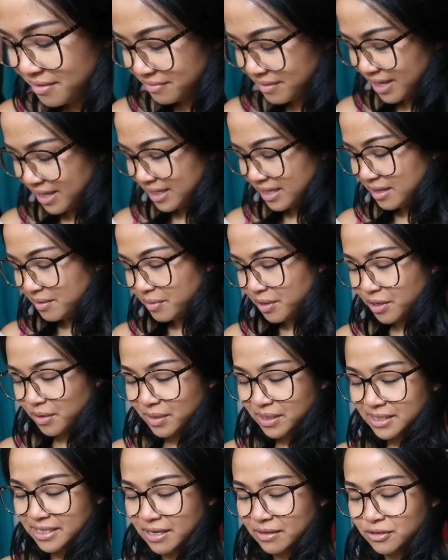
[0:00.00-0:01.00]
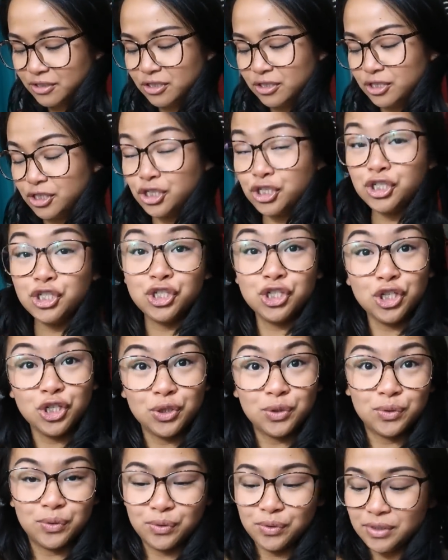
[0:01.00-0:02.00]
Alrighty, we're going down to the
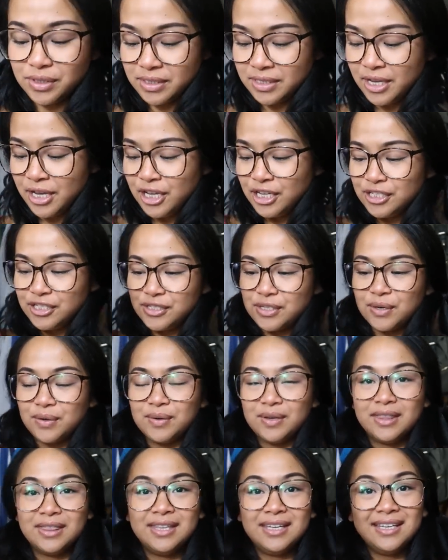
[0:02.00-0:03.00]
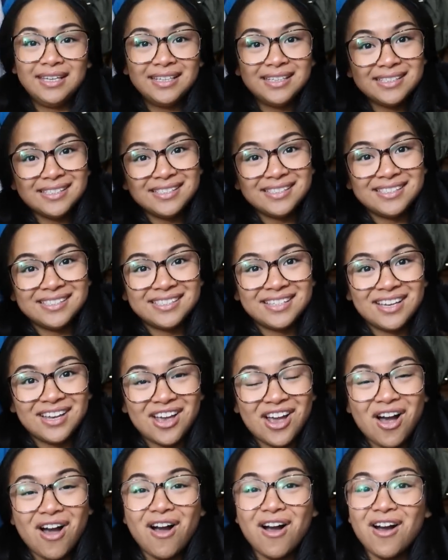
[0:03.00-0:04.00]
shoes. So these
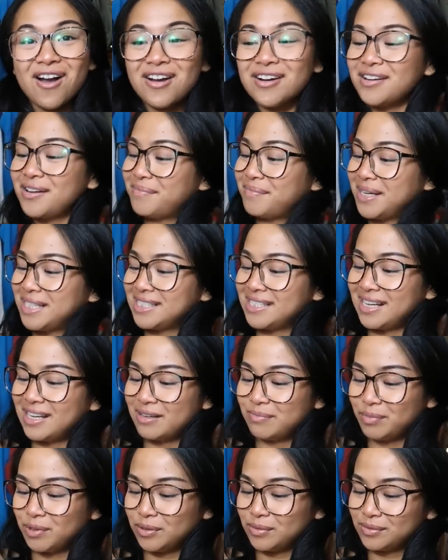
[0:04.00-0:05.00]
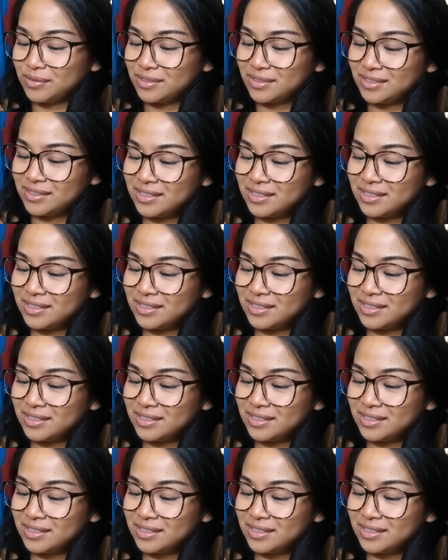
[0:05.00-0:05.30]
are my tan boots.